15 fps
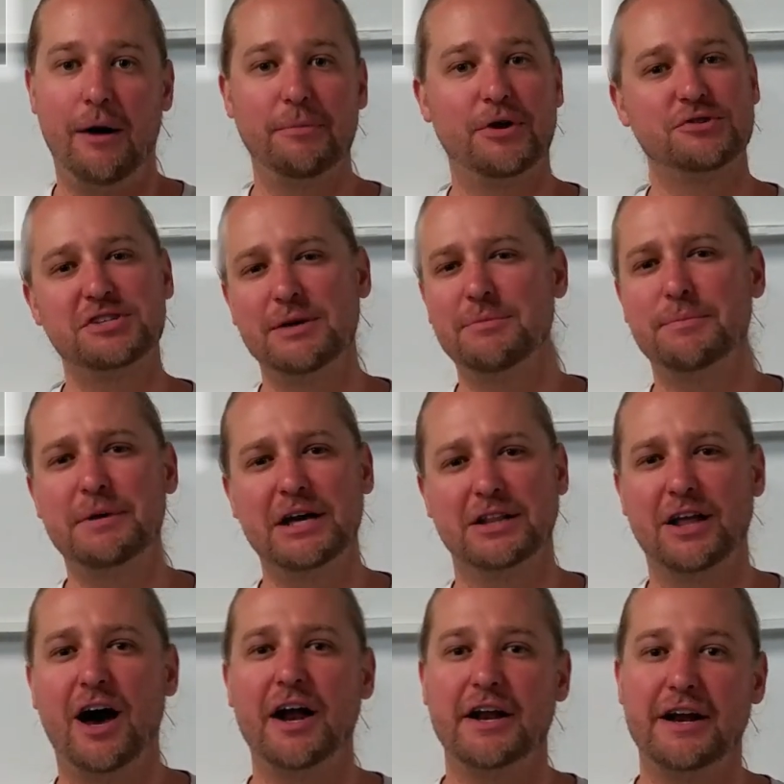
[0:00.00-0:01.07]
There seem to be a
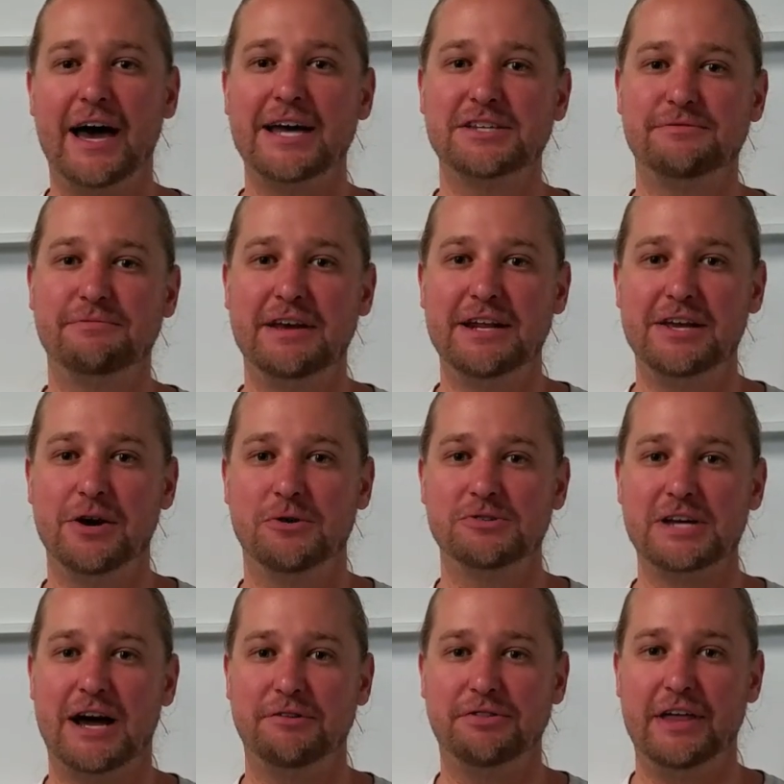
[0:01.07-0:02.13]
lot of nice
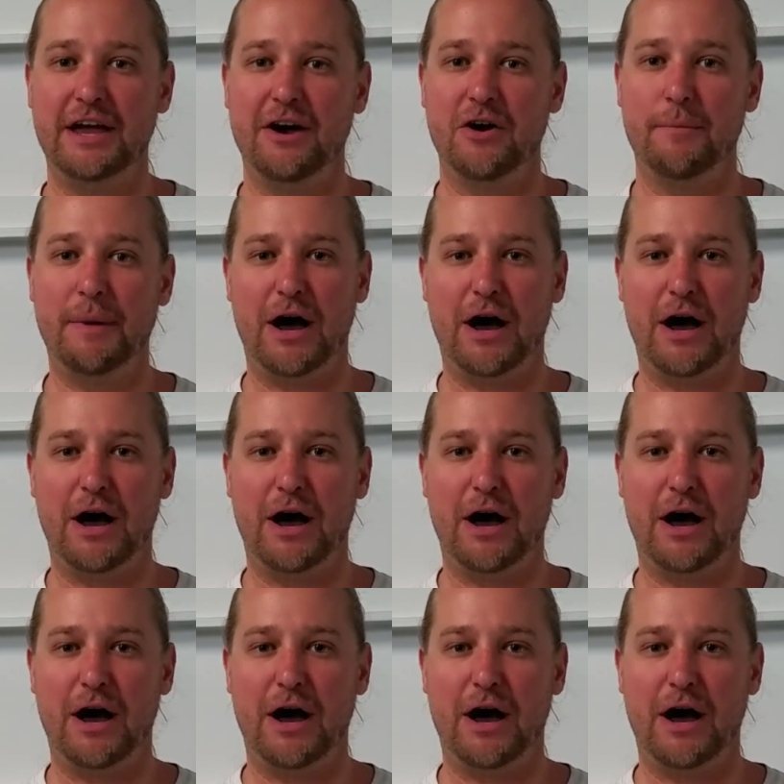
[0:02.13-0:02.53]
videos out there